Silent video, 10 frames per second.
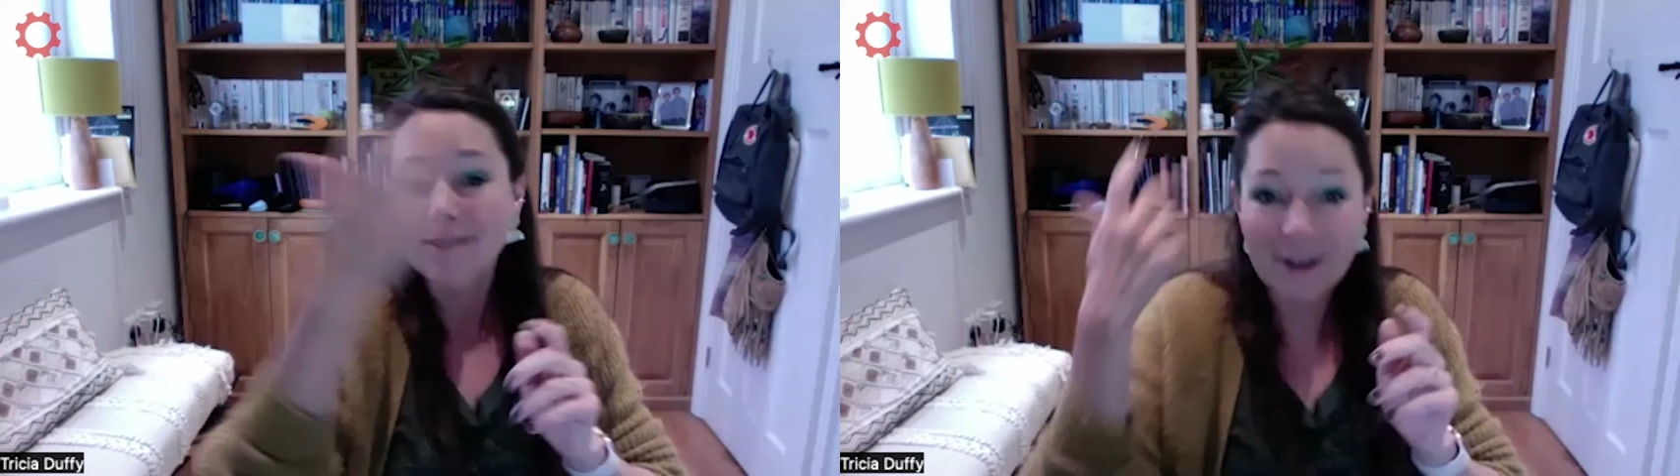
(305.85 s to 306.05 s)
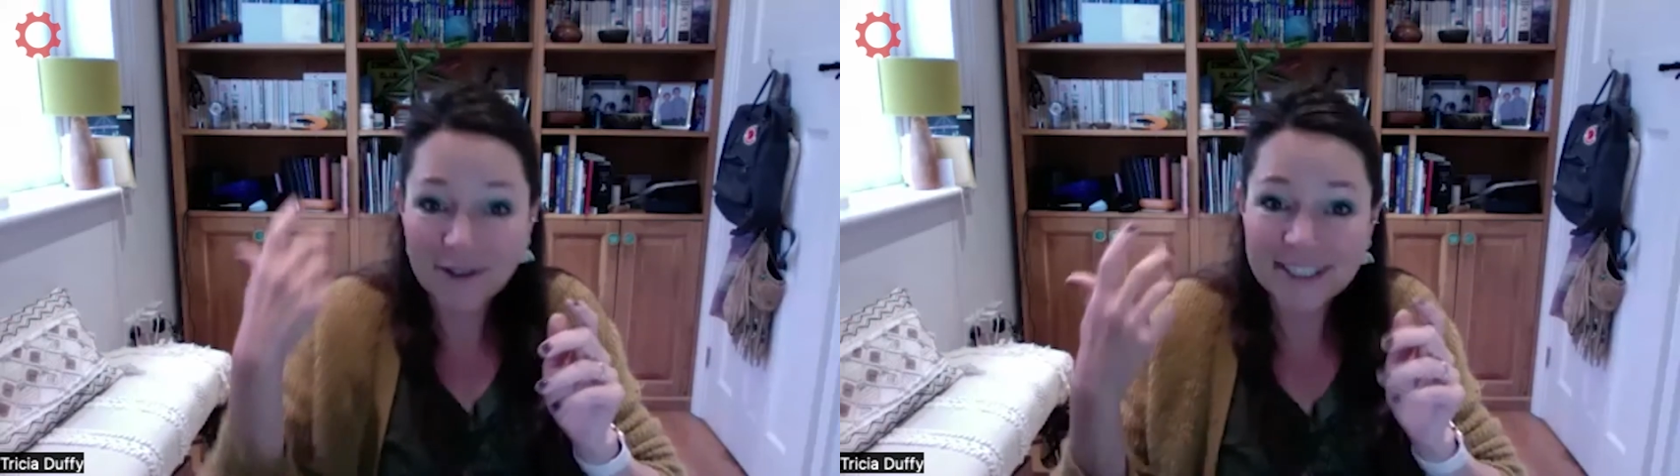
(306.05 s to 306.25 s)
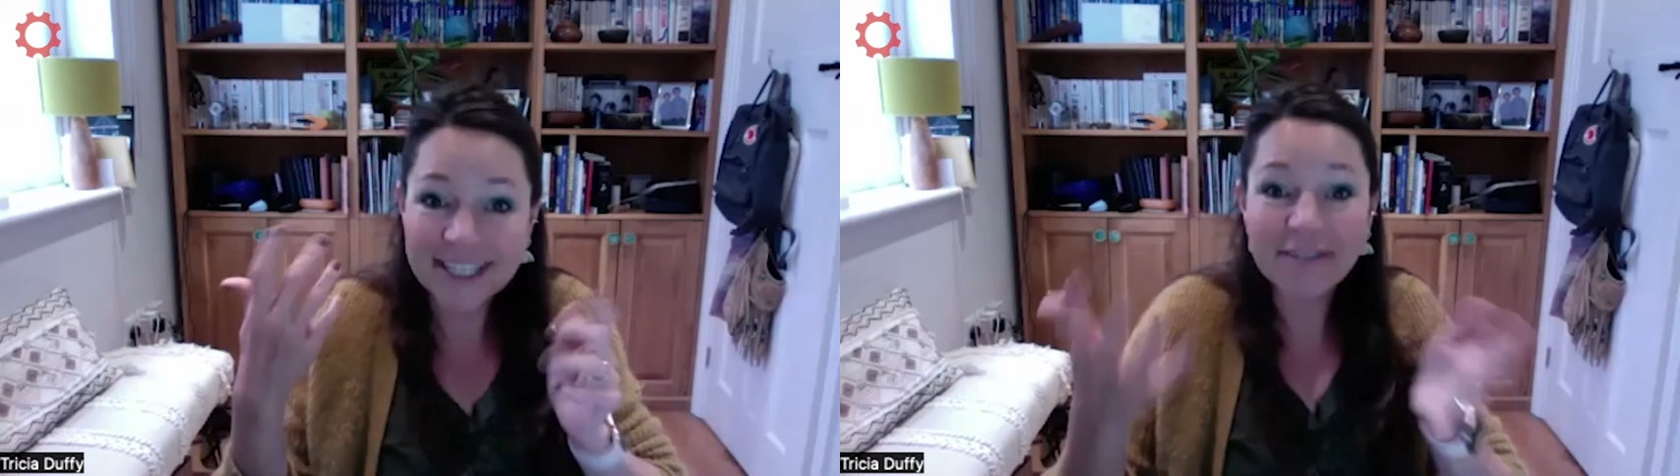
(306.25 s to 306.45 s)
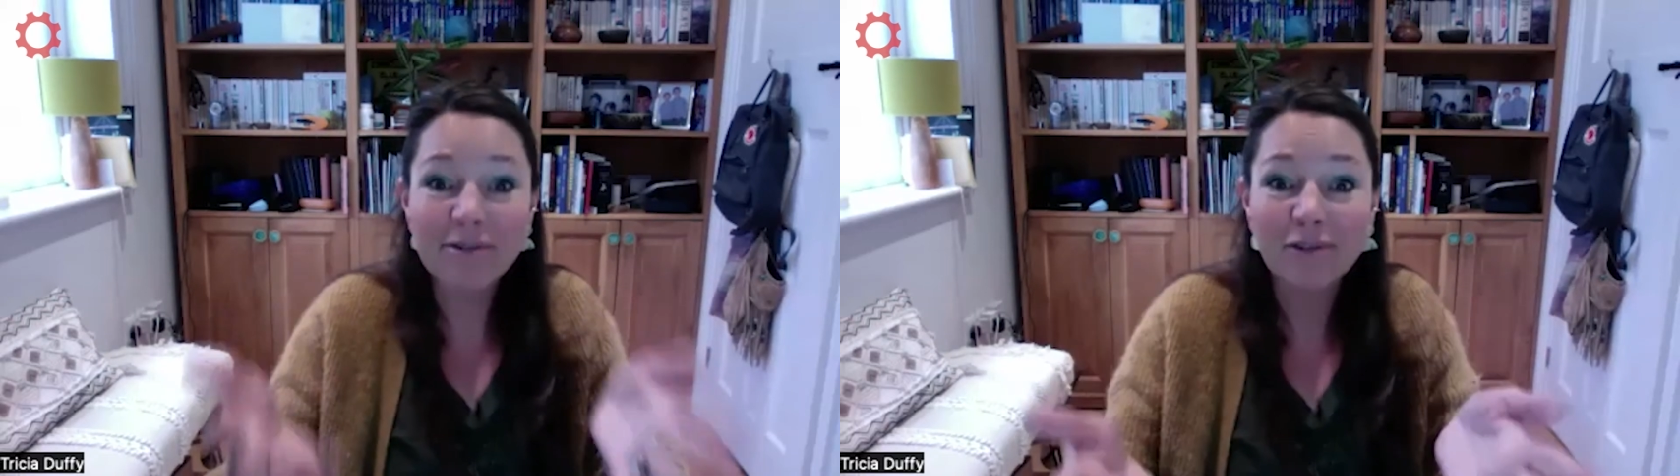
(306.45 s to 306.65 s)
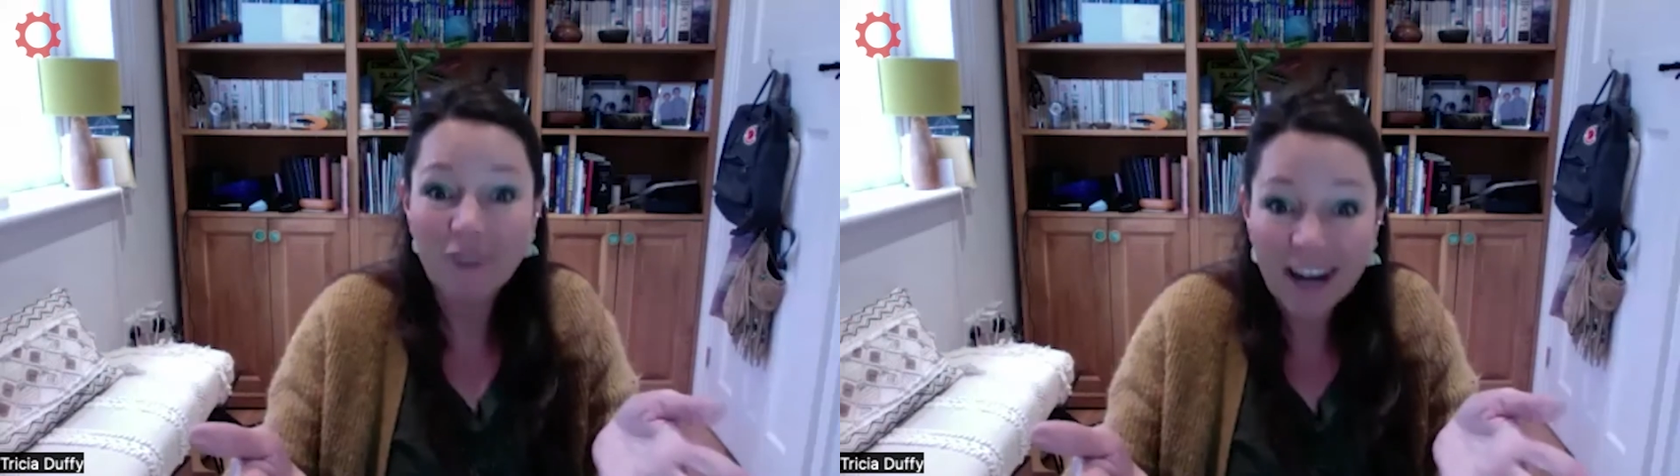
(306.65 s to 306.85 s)
content's going
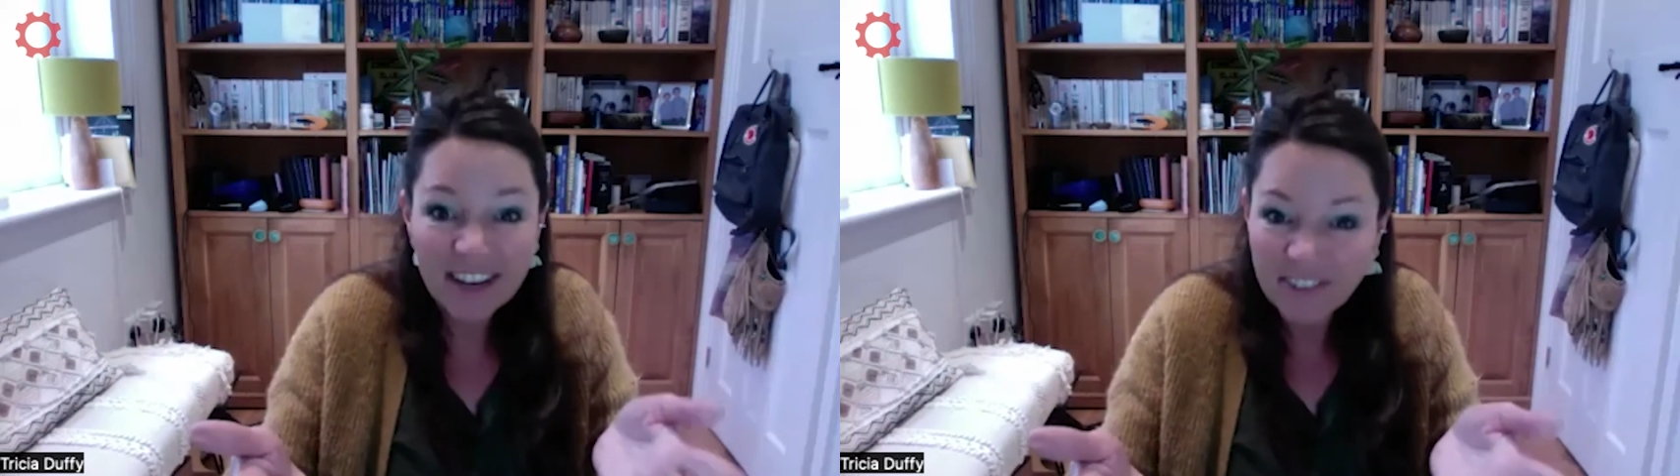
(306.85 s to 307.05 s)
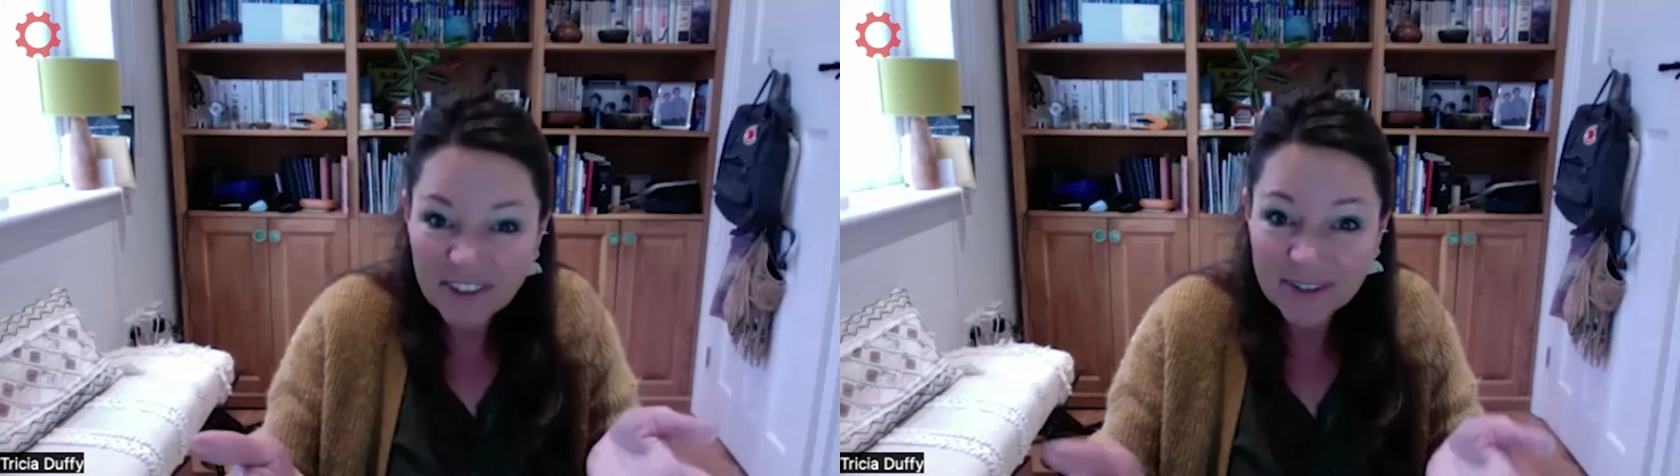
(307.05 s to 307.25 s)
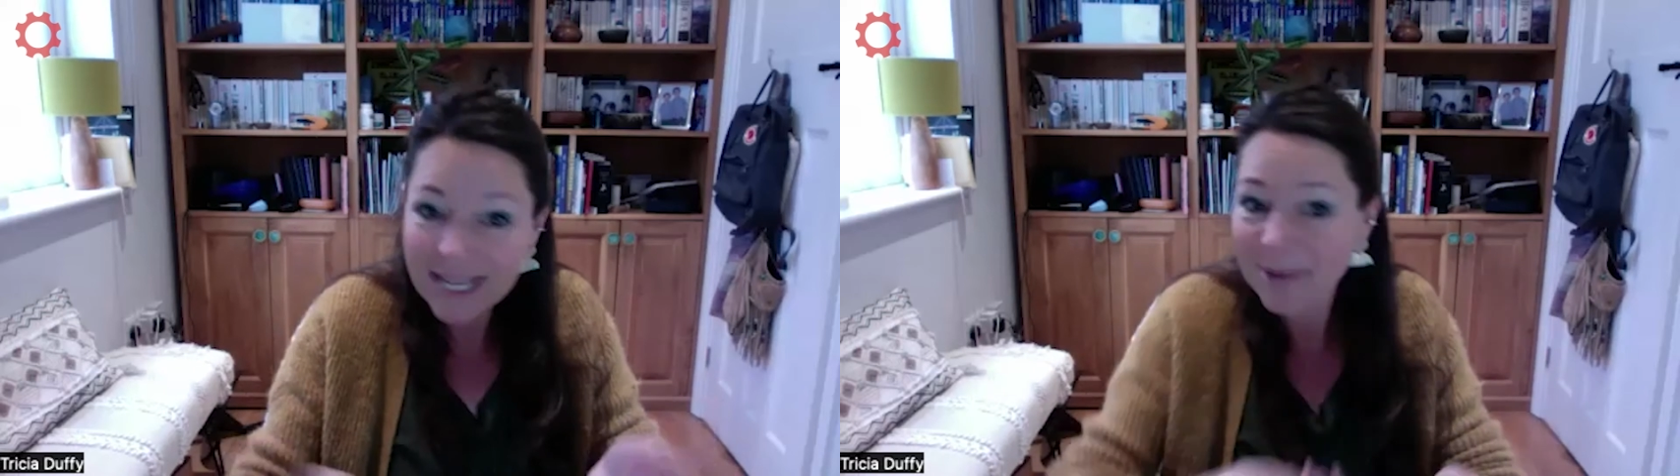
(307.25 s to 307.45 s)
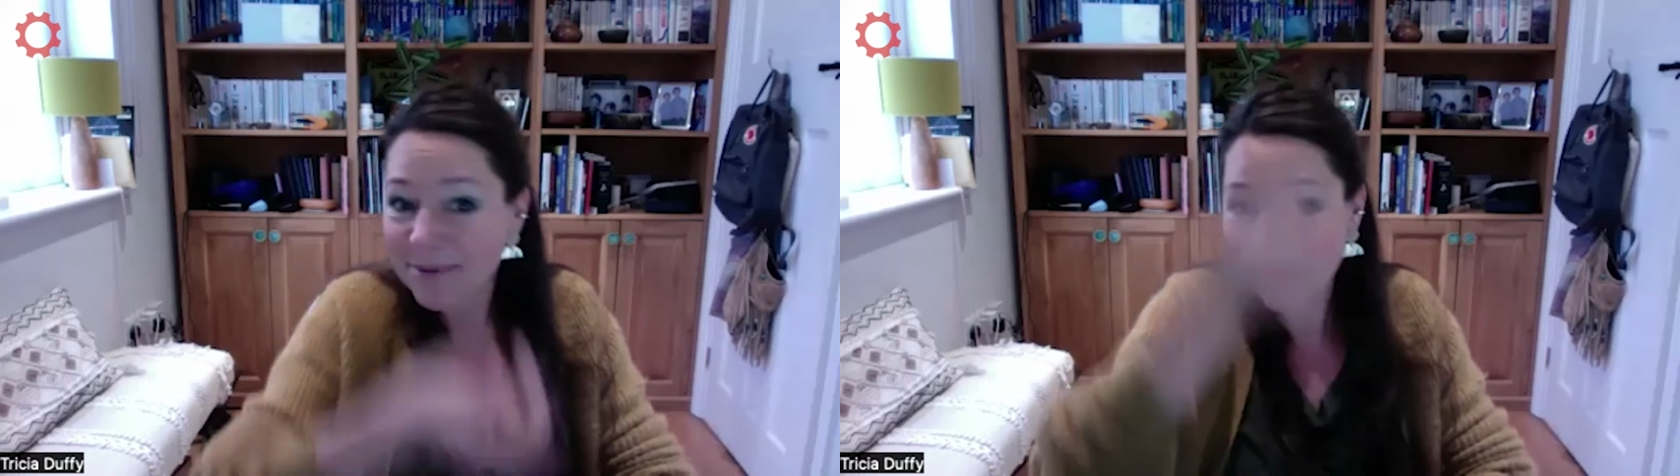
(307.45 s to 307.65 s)
to arrive on your laptop.